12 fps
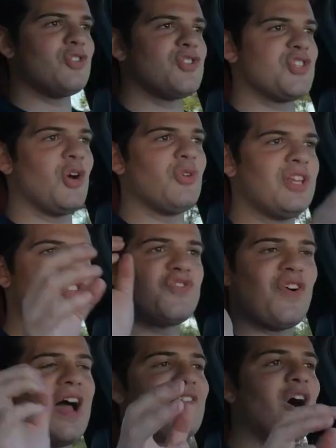So this
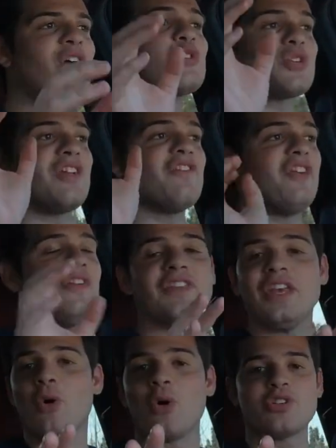
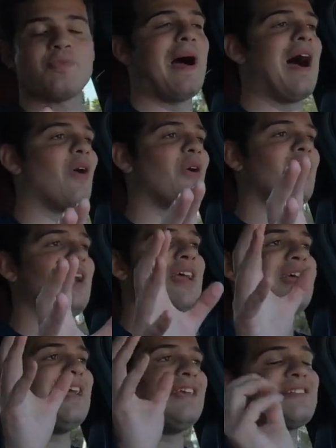550 horsepower
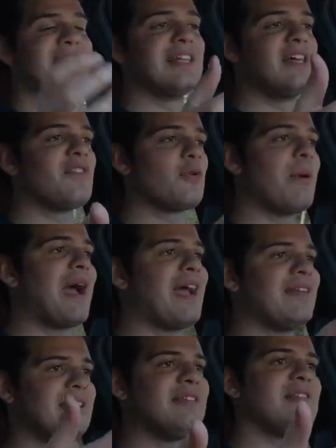is delivered by
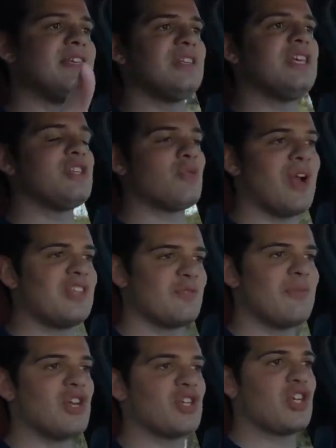a DCT
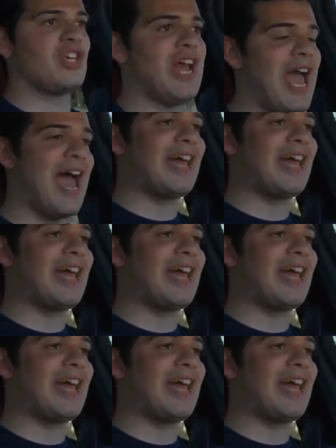transmission,